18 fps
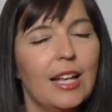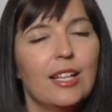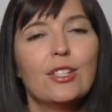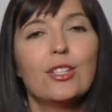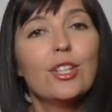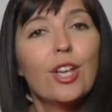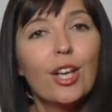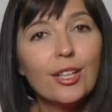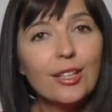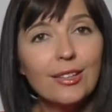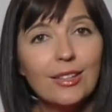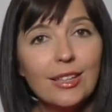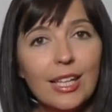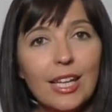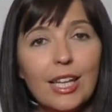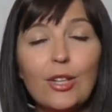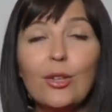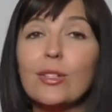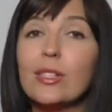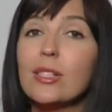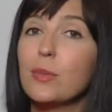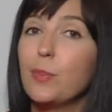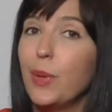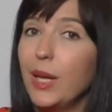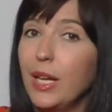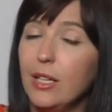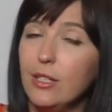Certainly your
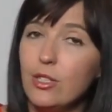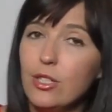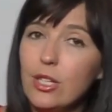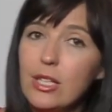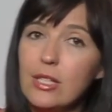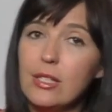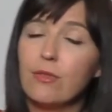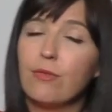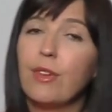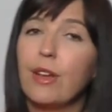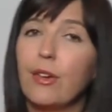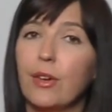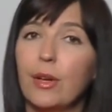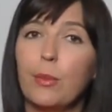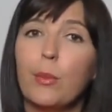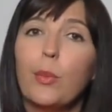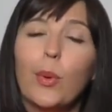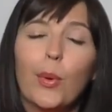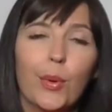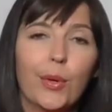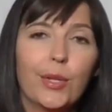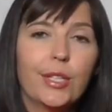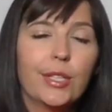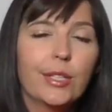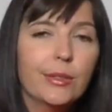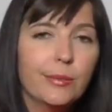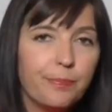speech is very
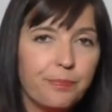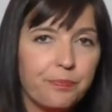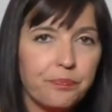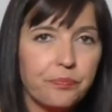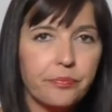important.